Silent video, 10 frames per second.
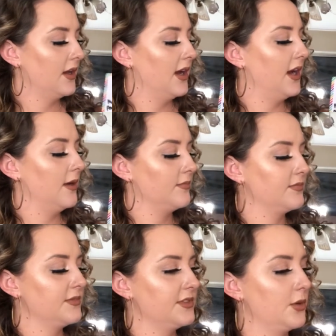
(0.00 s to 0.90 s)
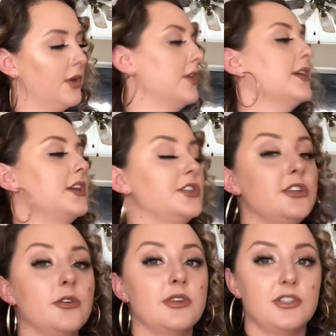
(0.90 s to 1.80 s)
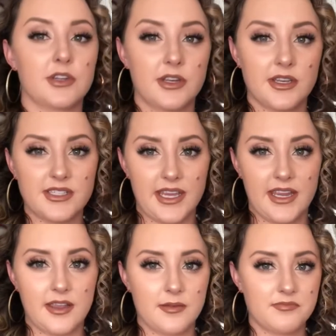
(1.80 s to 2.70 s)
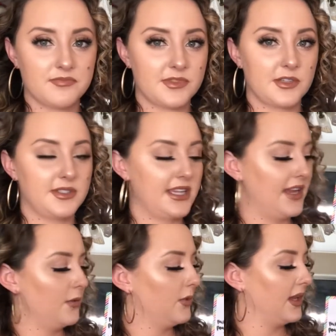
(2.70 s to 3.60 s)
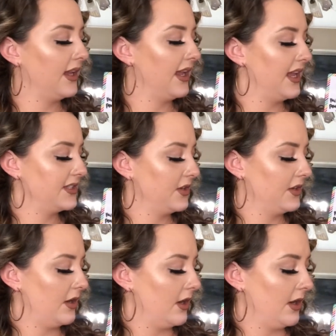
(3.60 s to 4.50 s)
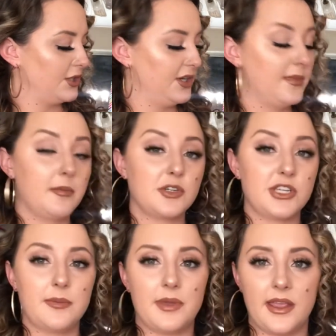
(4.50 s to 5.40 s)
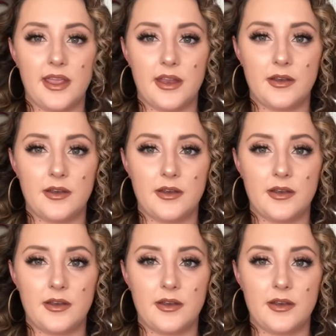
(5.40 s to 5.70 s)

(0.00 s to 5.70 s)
So what you're gonna do is you're gonna take, so say we canceled our gym membership and